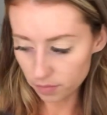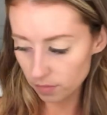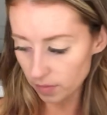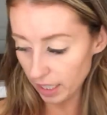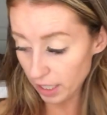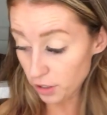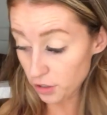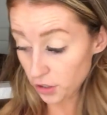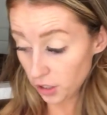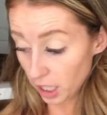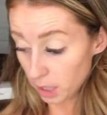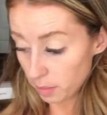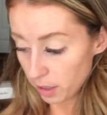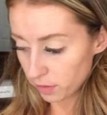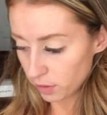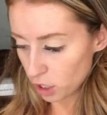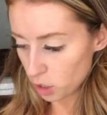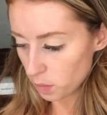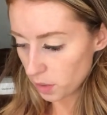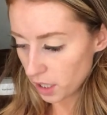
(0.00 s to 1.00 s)
like during my
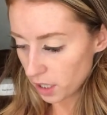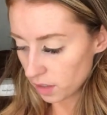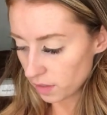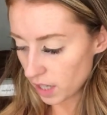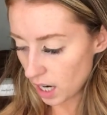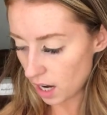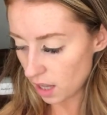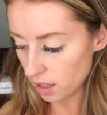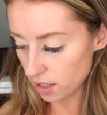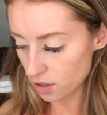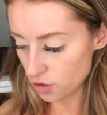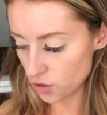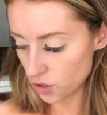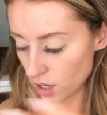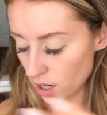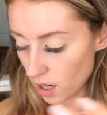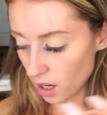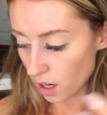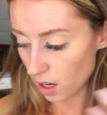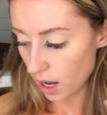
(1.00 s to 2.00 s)
freshman year of college
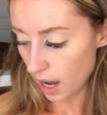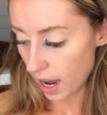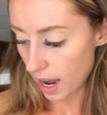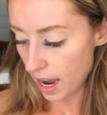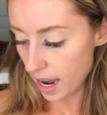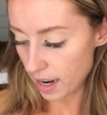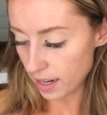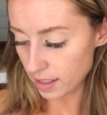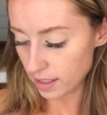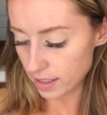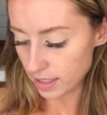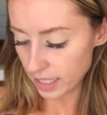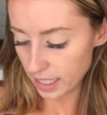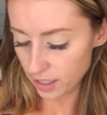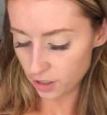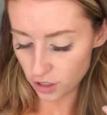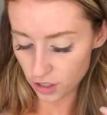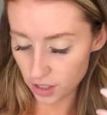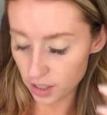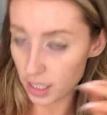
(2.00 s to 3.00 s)
and
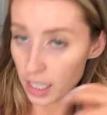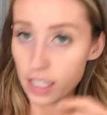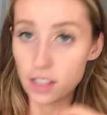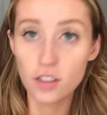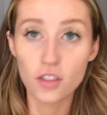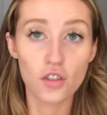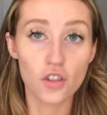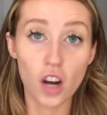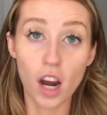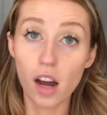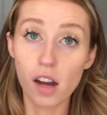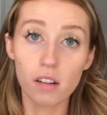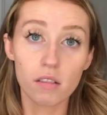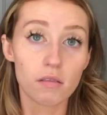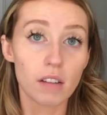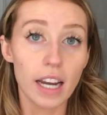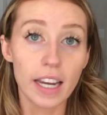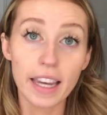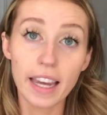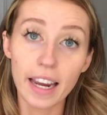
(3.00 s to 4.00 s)
it just, it's shot.
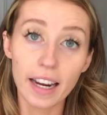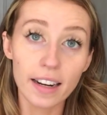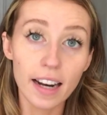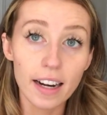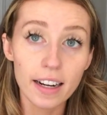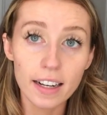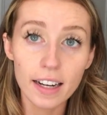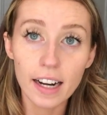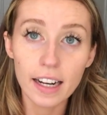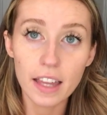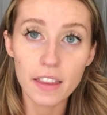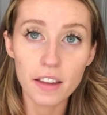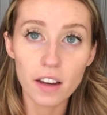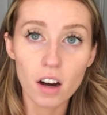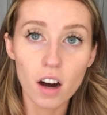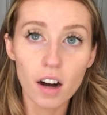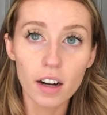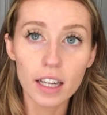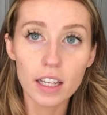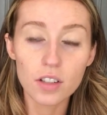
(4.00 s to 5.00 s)
I can't edit anything
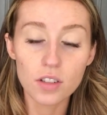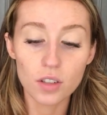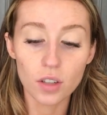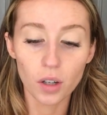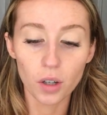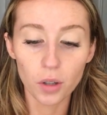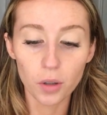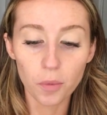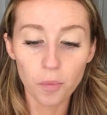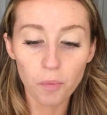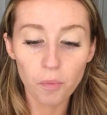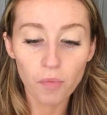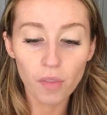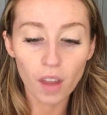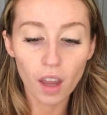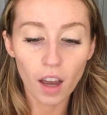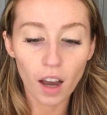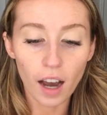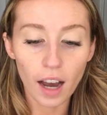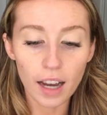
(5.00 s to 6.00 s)
on it. So
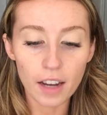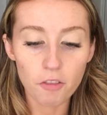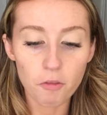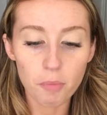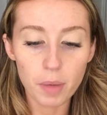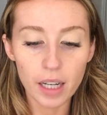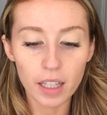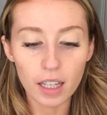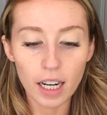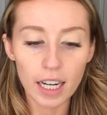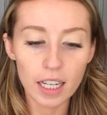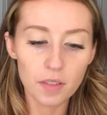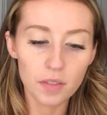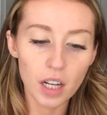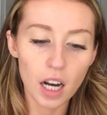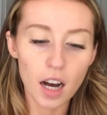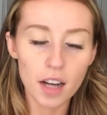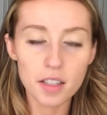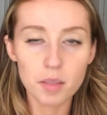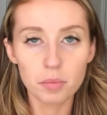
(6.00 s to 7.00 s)
I've been kind of
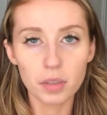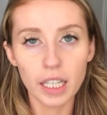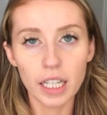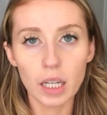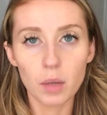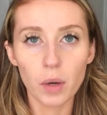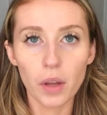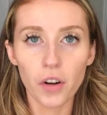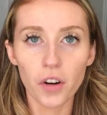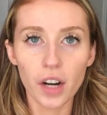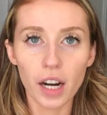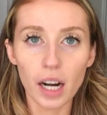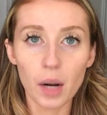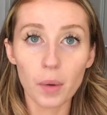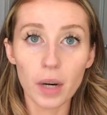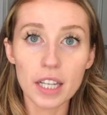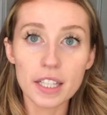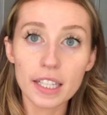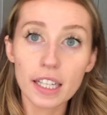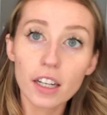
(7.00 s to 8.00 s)
contemplating whether or not I
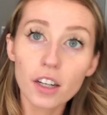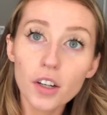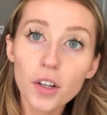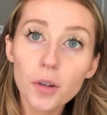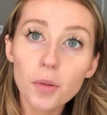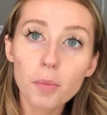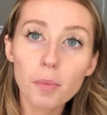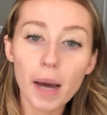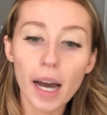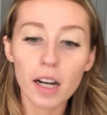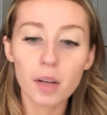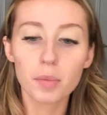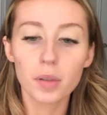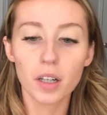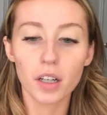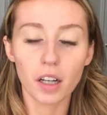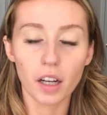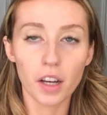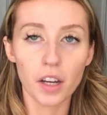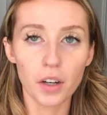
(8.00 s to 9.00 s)
wanted to get a new
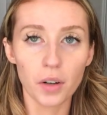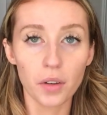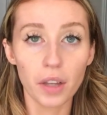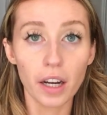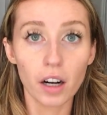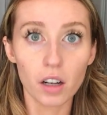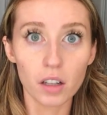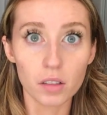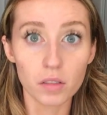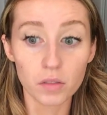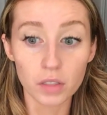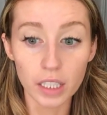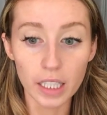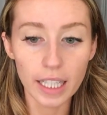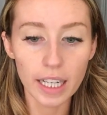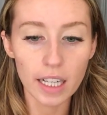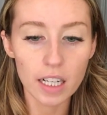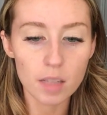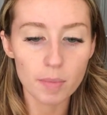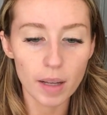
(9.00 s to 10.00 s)
MacBook. You know, they are
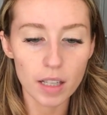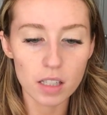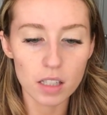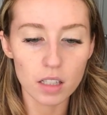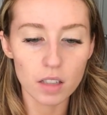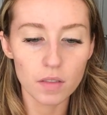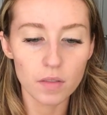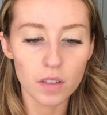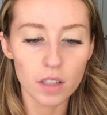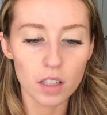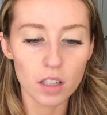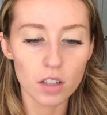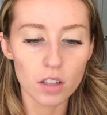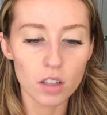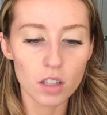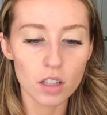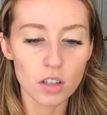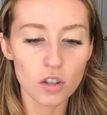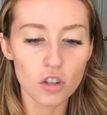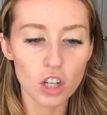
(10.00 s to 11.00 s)
really expensive. The
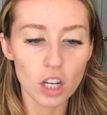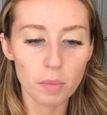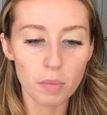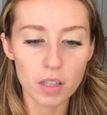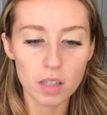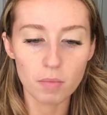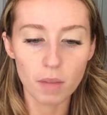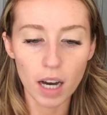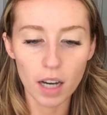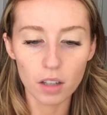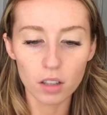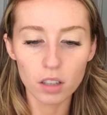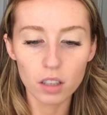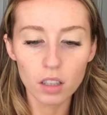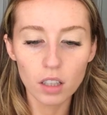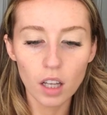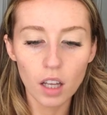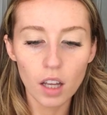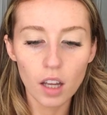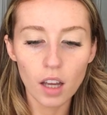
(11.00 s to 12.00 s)
the cheapest
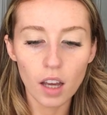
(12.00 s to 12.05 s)
model,